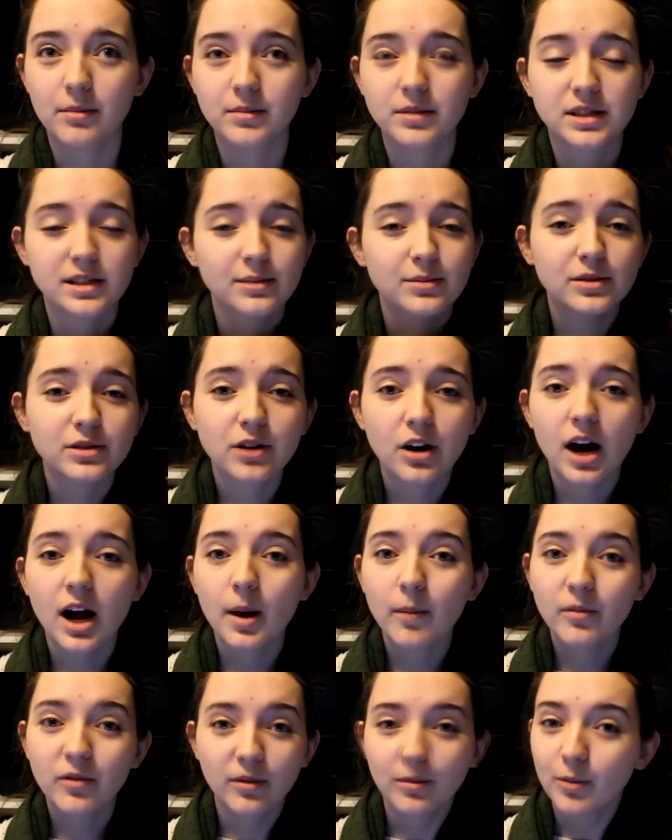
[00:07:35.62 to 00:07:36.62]

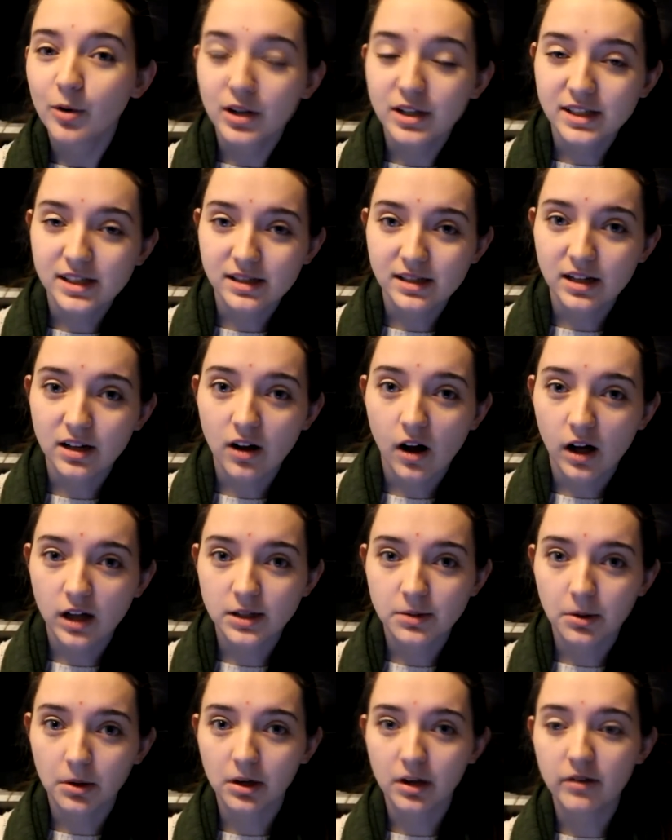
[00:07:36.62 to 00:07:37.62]
subscribe for more Disney
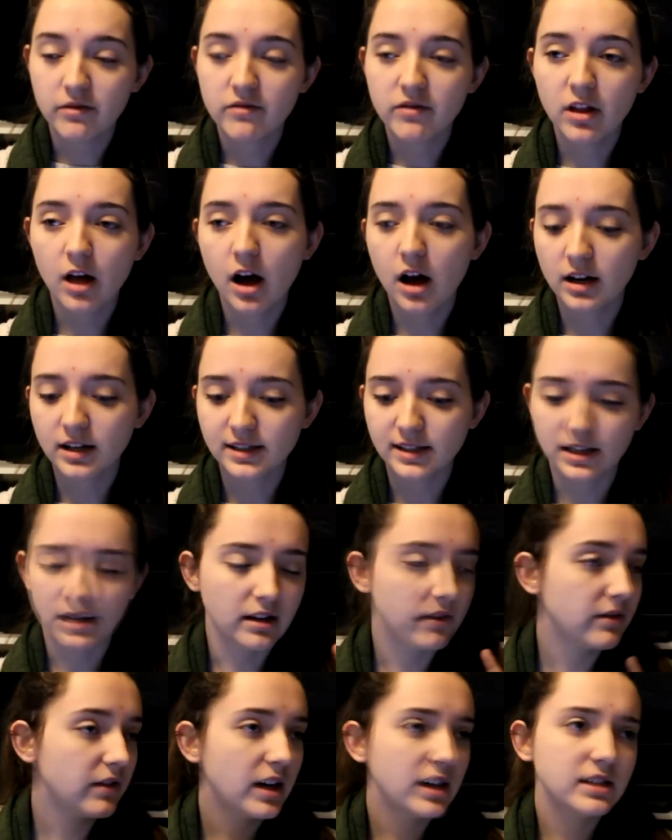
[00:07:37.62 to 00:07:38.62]
College Program vlogs and
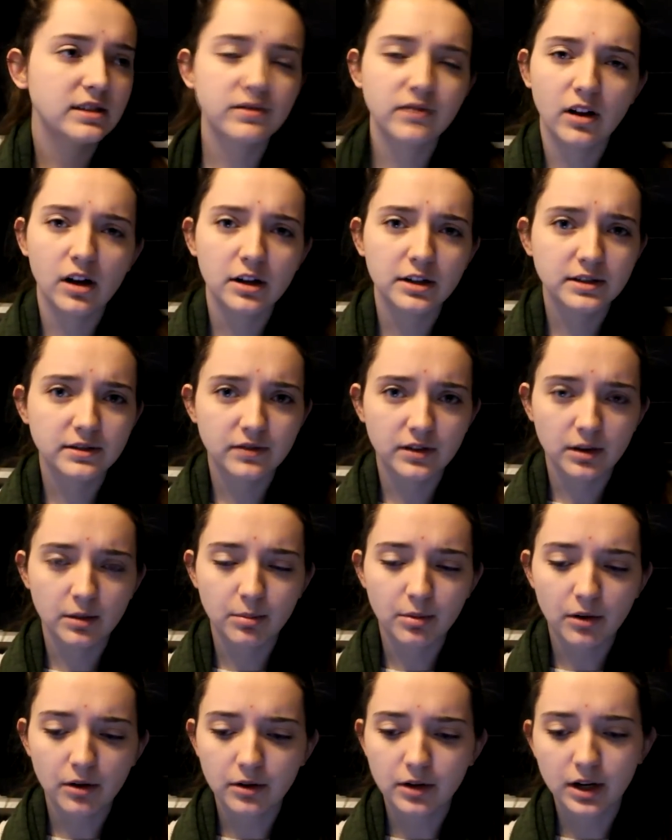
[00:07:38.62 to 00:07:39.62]
advice vlogs for the
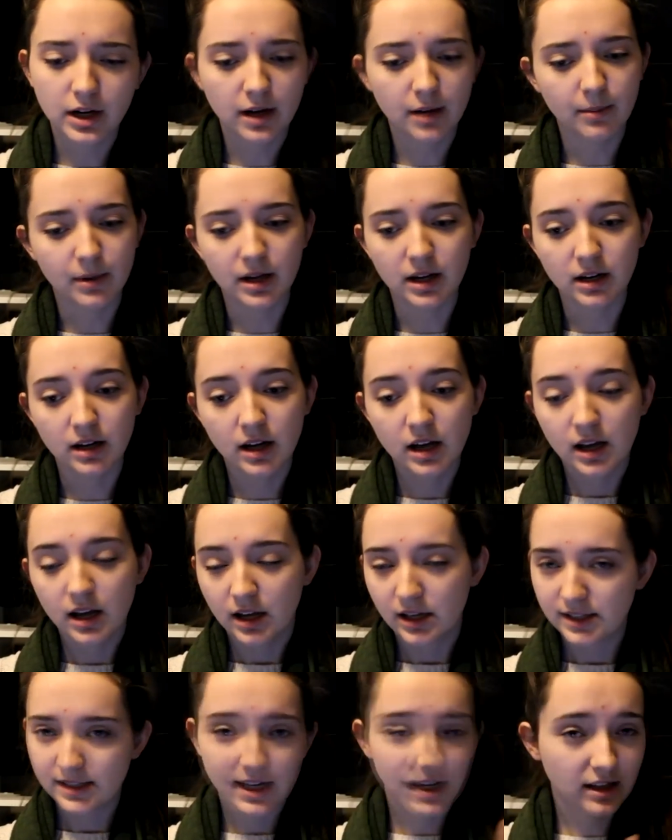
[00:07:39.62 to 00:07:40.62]
program and
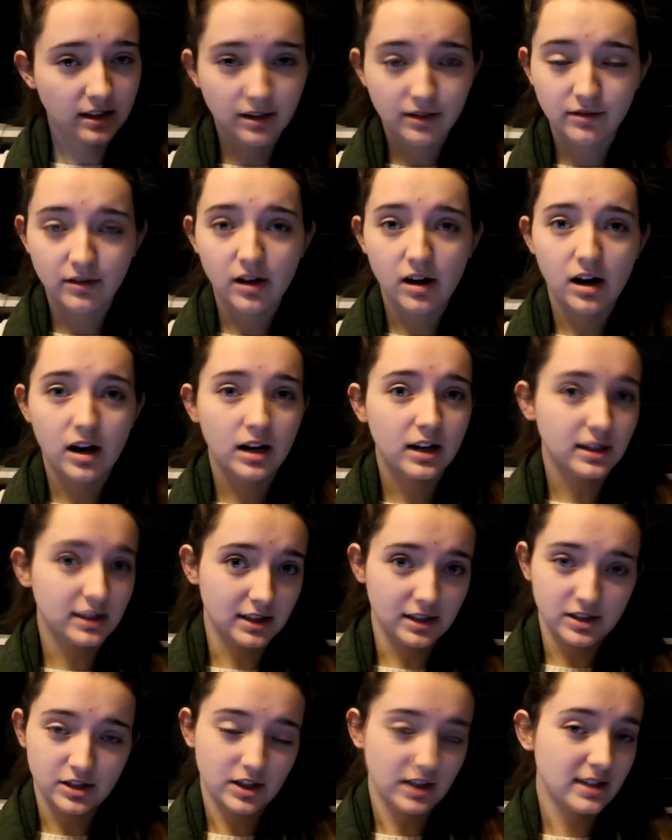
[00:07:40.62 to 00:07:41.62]
daily vlogs
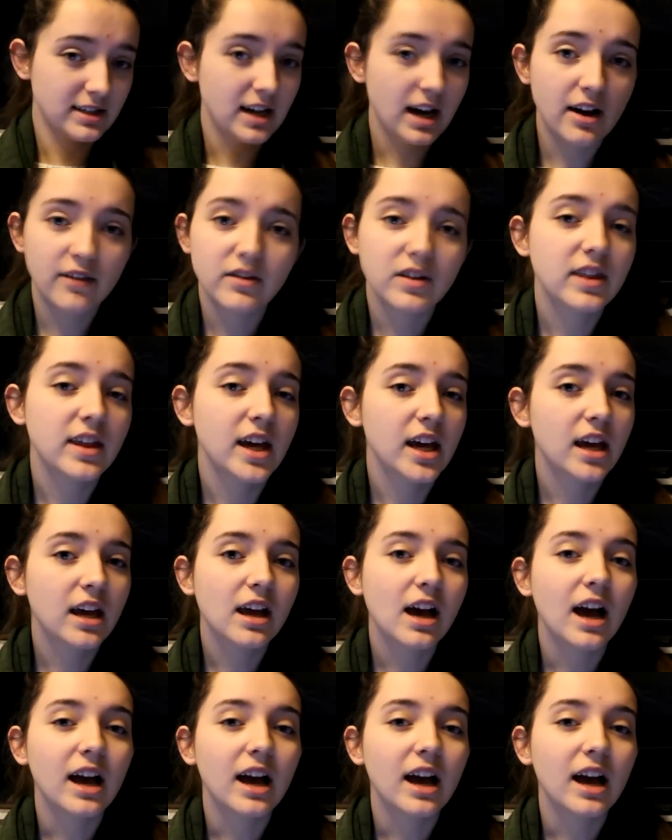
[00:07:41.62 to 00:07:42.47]
and just everything.